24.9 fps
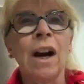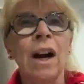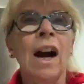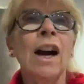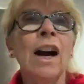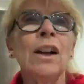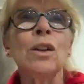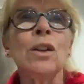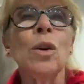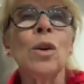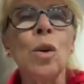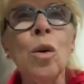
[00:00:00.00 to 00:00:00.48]

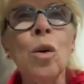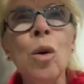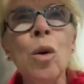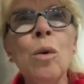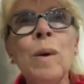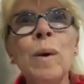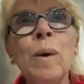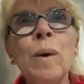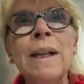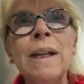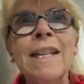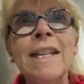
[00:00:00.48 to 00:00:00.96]
I'll
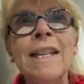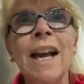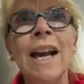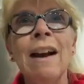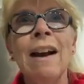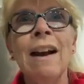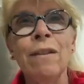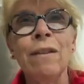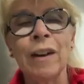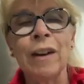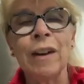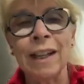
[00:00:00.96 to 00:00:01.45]
always
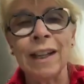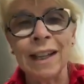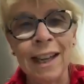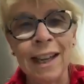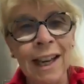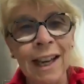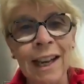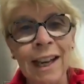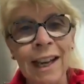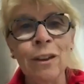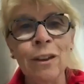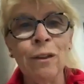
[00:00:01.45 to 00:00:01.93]
have a
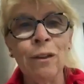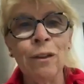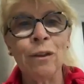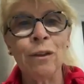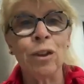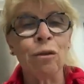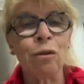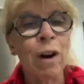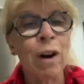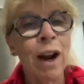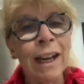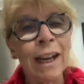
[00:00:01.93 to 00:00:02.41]
can of
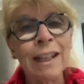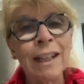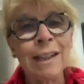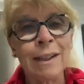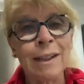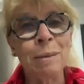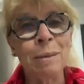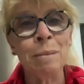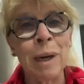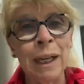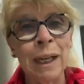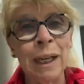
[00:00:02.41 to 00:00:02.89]
the ripe
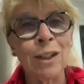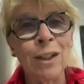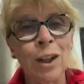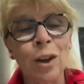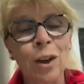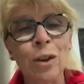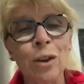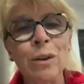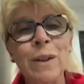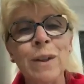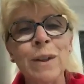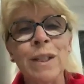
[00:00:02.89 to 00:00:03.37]

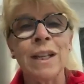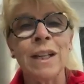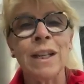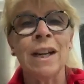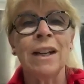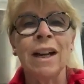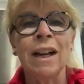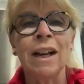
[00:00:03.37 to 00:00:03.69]
tomatoes.